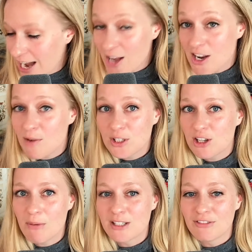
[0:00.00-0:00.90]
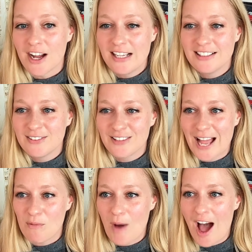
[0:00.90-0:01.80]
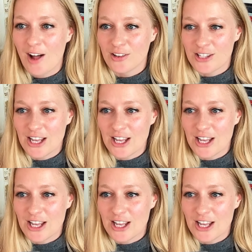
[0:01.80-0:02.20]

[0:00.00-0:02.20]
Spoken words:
And it was so much fun. Like, while,